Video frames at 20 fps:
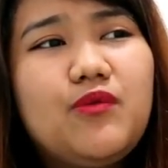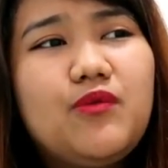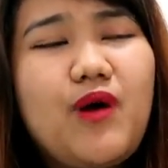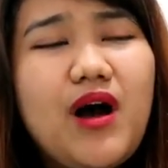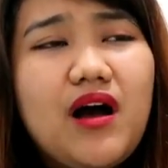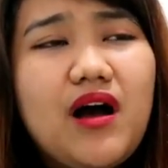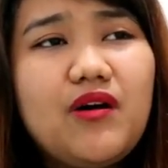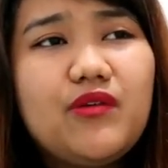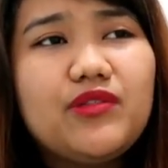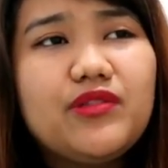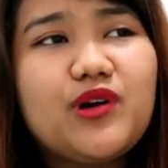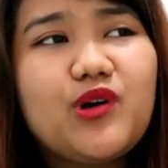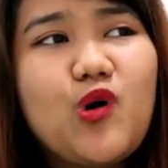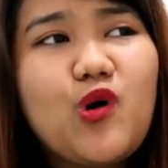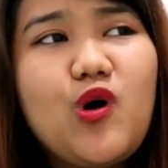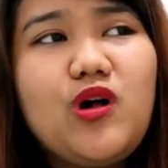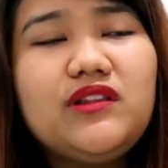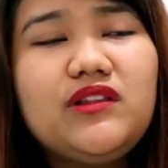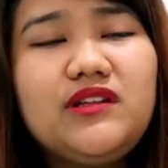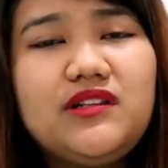wow,
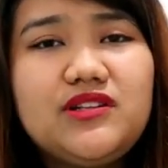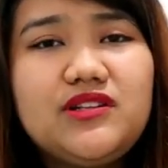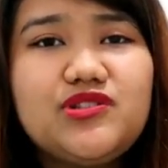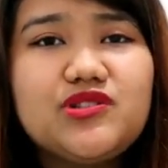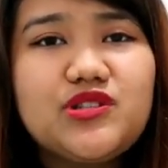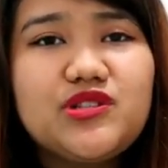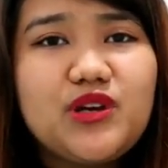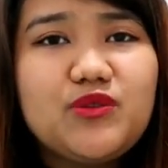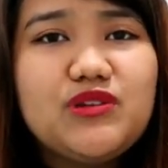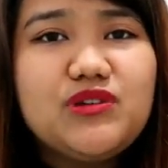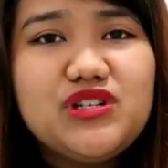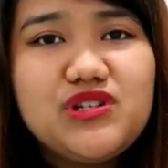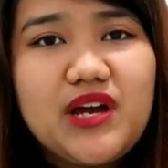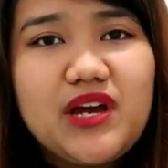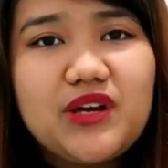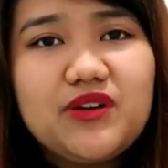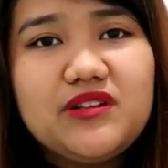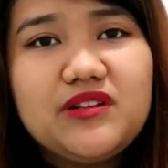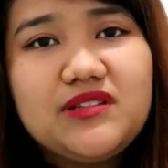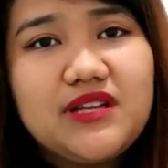they're all delicious. I wish
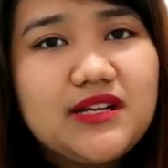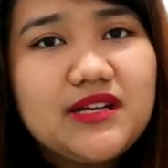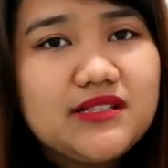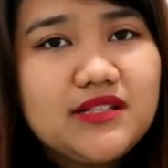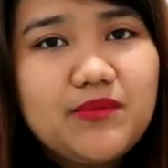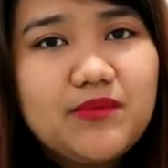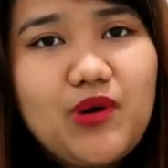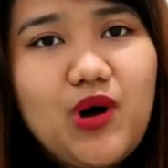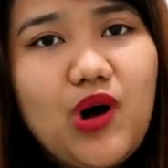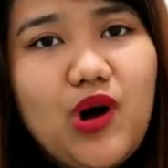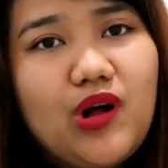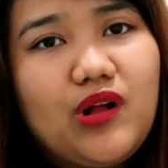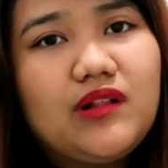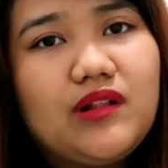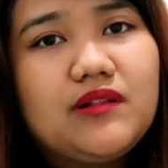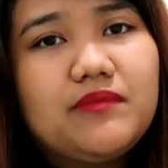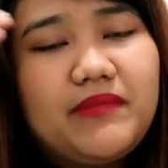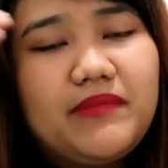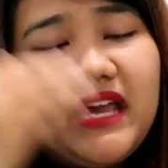I could taste them all.